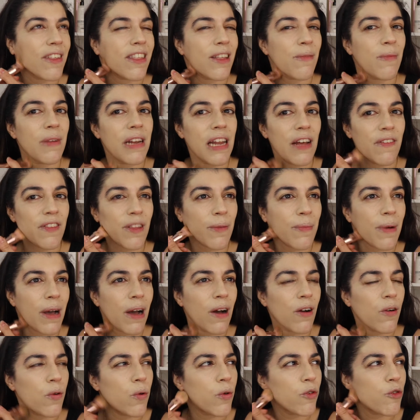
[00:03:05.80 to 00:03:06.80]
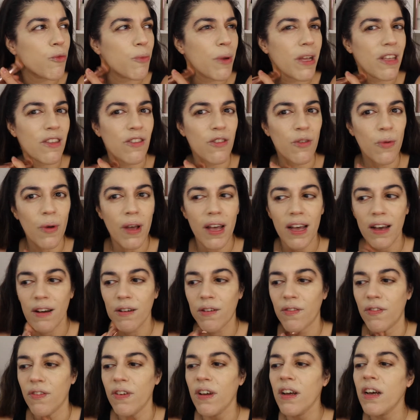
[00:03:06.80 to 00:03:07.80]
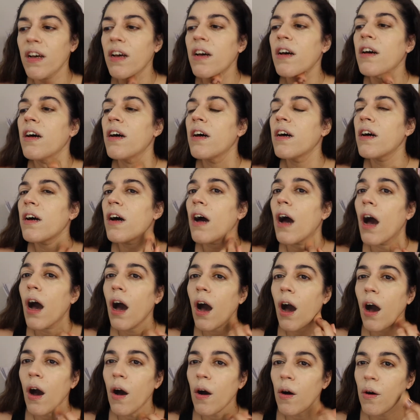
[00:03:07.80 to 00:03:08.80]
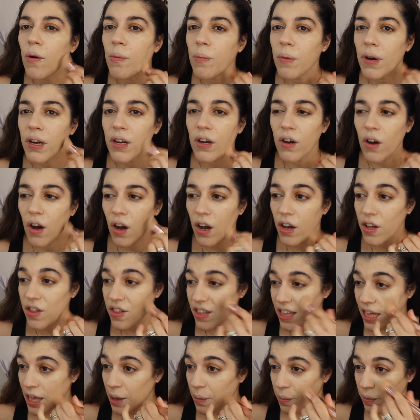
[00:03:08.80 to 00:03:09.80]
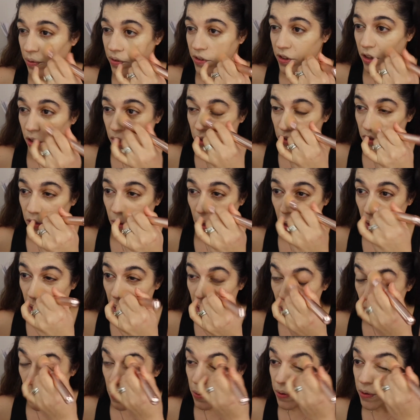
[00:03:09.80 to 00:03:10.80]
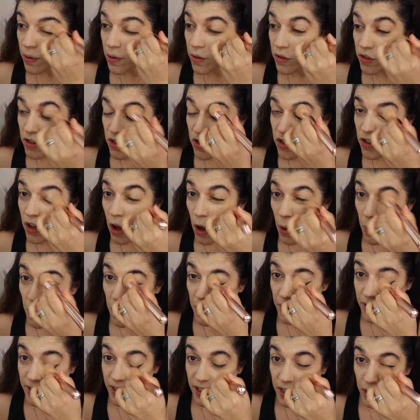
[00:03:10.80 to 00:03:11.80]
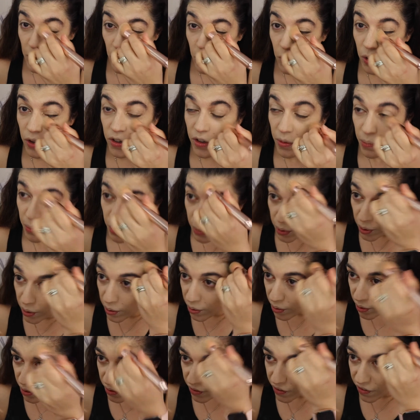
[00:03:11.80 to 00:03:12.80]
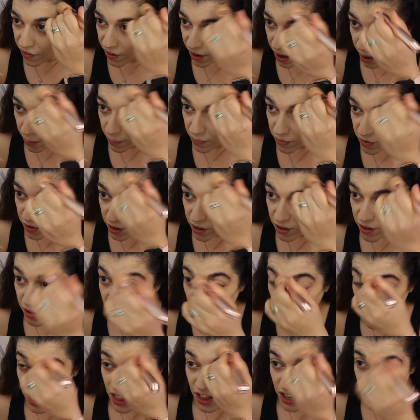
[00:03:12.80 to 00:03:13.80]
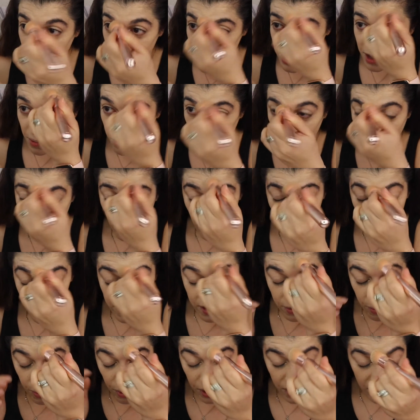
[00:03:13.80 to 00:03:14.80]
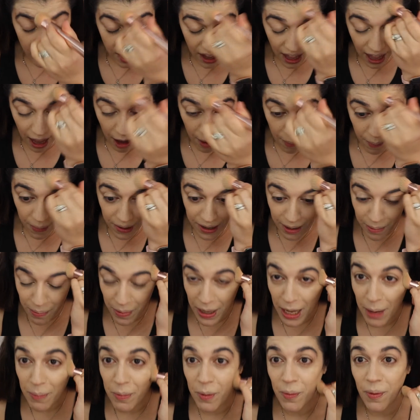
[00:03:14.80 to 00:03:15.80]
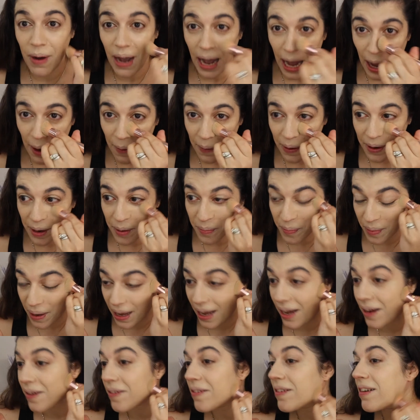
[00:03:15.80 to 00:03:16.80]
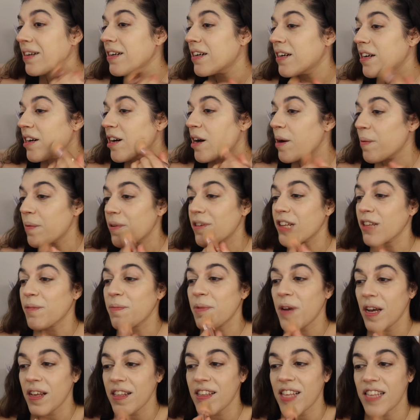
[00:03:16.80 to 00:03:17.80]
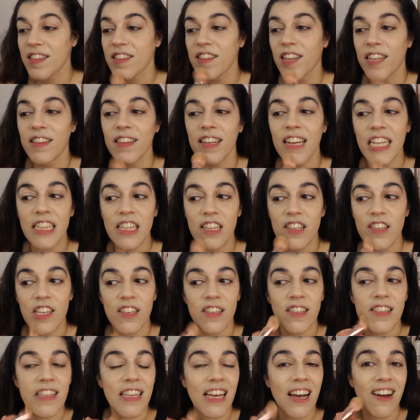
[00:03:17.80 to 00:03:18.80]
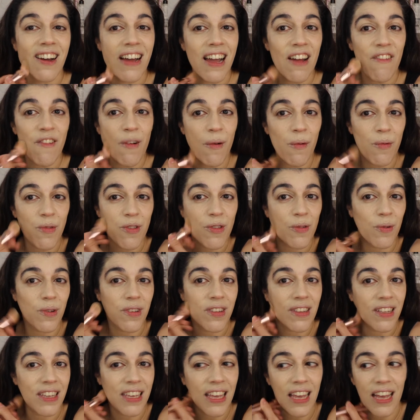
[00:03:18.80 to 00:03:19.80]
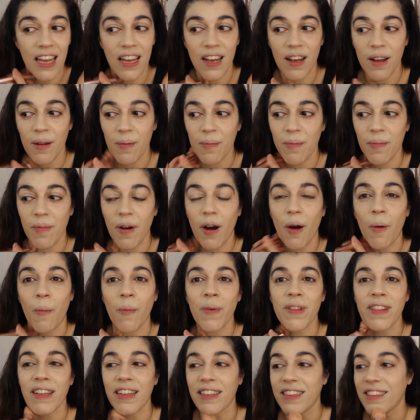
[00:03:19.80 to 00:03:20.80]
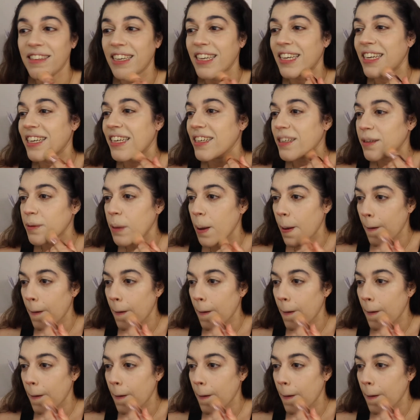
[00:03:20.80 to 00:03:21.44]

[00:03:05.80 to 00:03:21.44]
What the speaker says: I think we left about 12:15. Oh my gosh, it was so busy you couldn't move. I'm just actually surprised, but like how many people were out and about. But I suppose it's Sunday, the sun's out, everyone just wants to get on with their day.